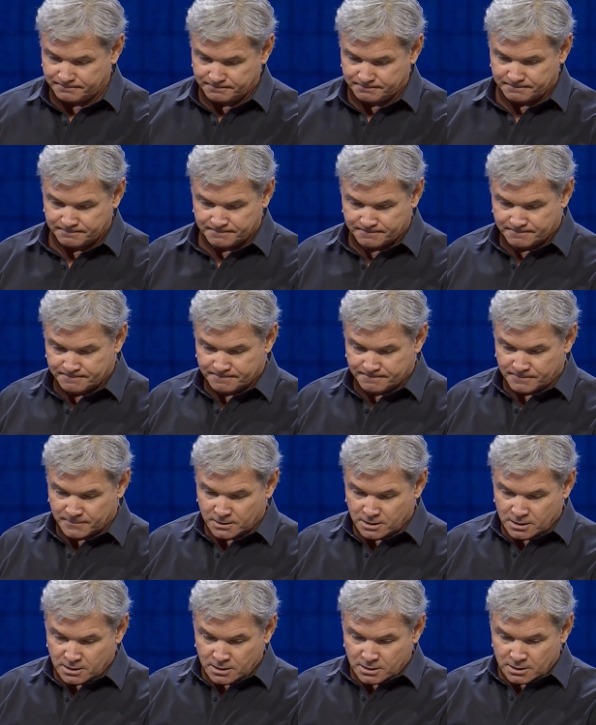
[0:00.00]

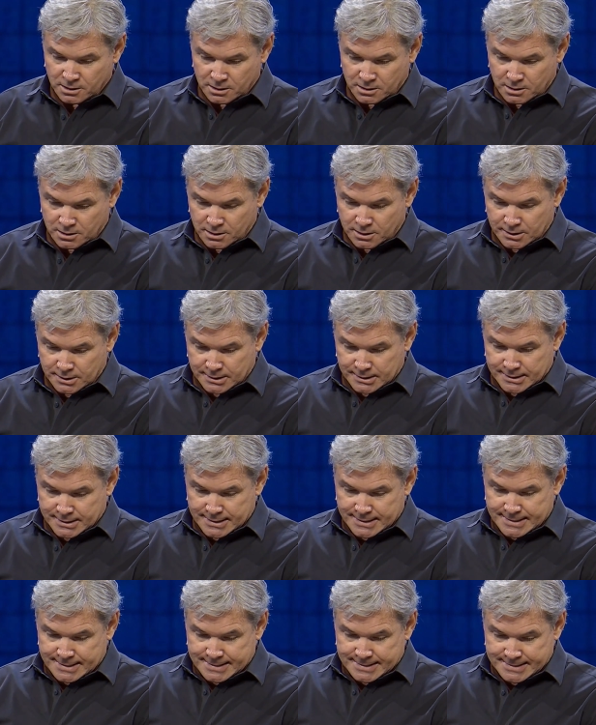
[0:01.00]
No one is speaking in this clip.